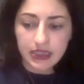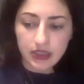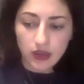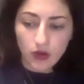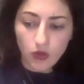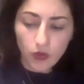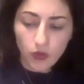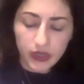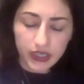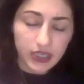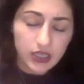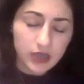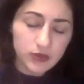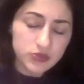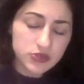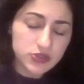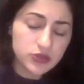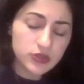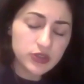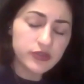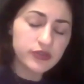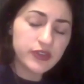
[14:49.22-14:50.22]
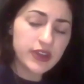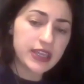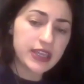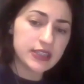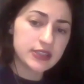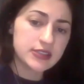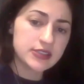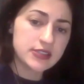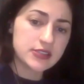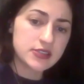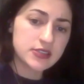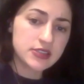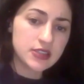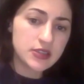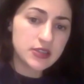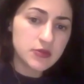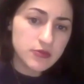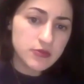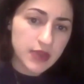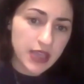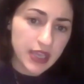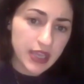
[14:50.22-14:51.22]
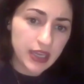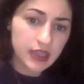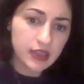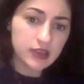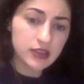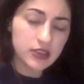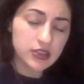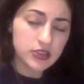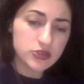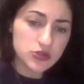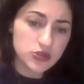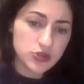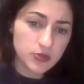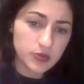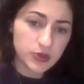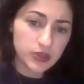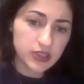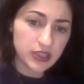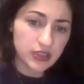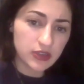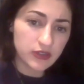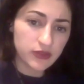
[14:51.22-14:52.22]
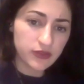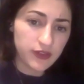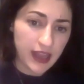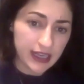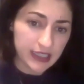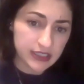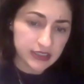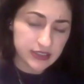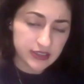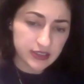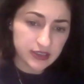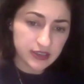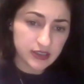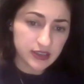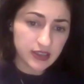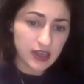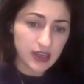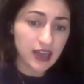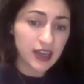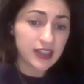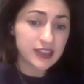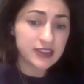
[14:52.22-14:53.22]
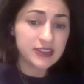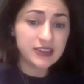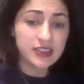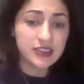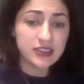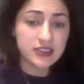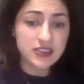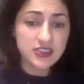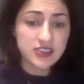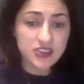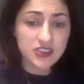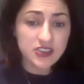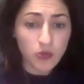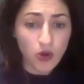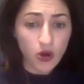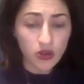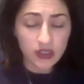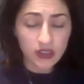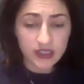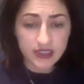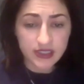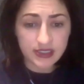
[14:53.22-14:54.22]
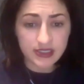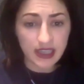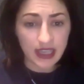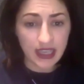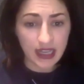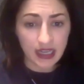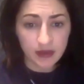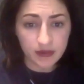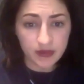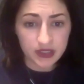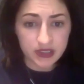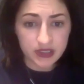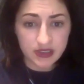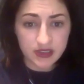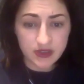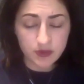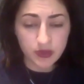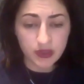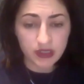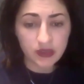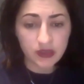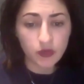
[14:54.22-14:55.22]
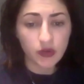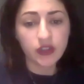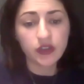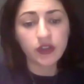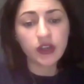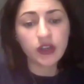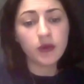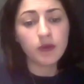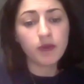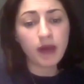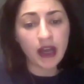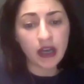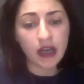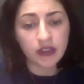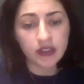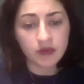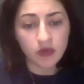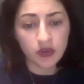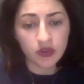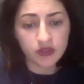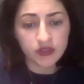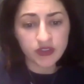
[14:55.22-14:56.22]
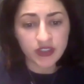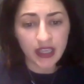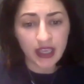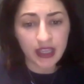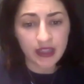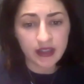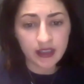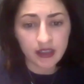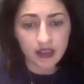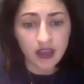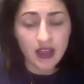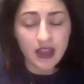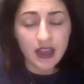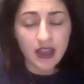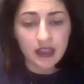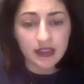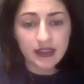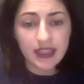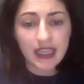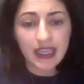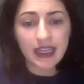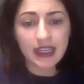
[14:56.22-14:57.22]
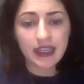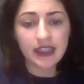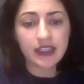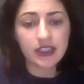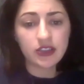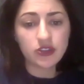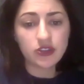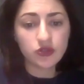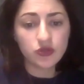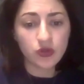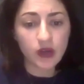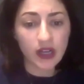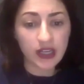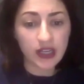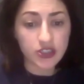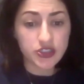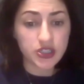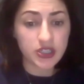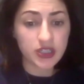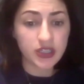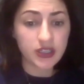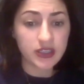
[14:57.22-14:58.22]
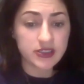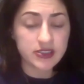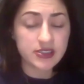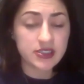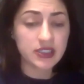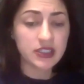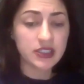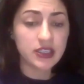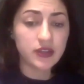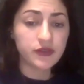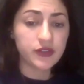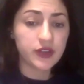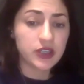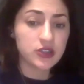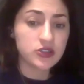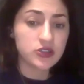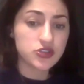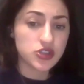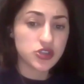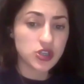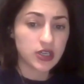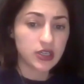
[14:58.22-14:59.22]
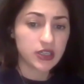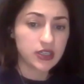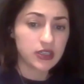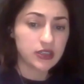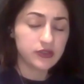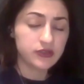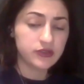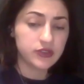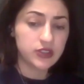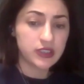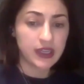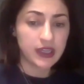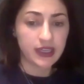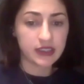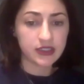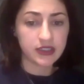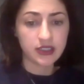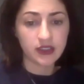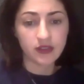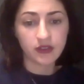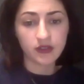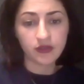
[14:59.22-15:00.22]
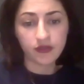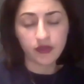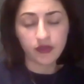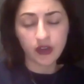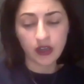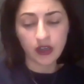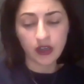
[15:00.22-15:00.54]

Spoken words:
when it comes to events, the main contributing factor are the smallest elements, but when you compile them all together, they lead to actually a significant chunk of the negative